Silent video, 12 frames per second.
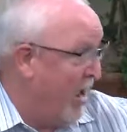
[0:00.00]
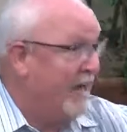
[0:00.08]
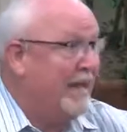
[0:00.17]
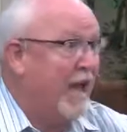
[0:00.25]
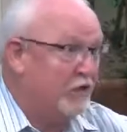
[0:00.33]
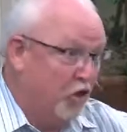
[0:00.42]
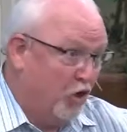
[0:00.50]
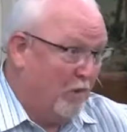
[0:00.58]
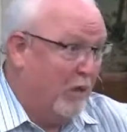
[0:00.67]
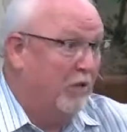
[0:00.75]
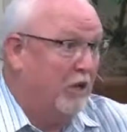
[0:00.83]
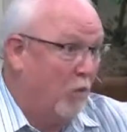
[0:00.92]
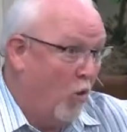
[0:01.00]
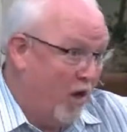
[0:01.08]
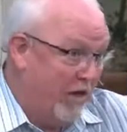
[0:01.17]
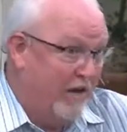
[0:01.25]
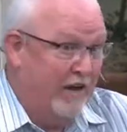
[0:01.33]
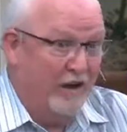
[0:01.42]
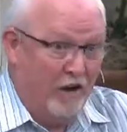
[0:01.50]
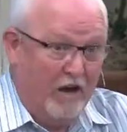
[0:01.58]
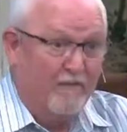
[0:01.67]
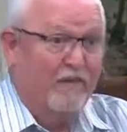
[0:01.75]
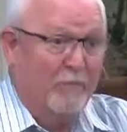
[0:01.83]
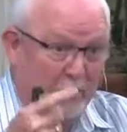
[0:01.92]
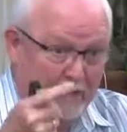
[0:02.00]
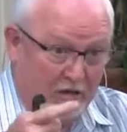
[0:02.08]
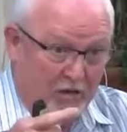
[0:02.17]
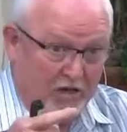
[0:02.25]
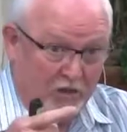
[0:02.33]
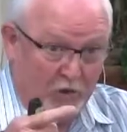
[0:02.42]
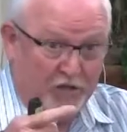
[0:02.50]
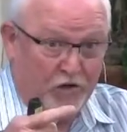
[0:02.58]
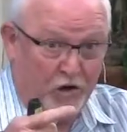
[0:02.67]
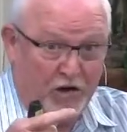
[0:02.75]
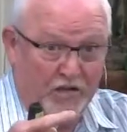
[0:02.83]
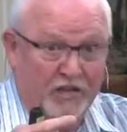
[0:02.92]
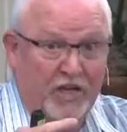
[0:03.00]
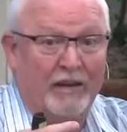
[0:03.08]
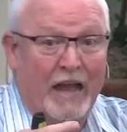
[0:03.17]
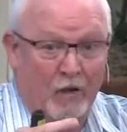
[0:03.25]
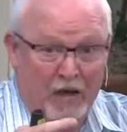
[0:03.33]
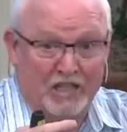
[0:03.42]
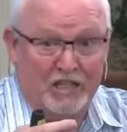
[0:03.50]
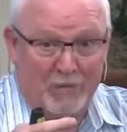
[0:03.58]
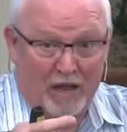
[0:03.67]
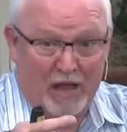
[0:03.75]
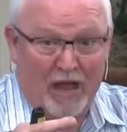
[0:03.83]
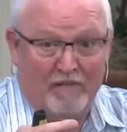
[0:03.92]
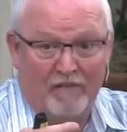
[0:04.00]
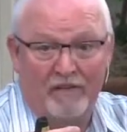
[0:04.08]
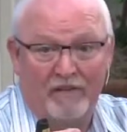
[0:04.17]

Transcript: I doubt you'll be able to walk in here and flip a, a switch on and say, now God's in my life.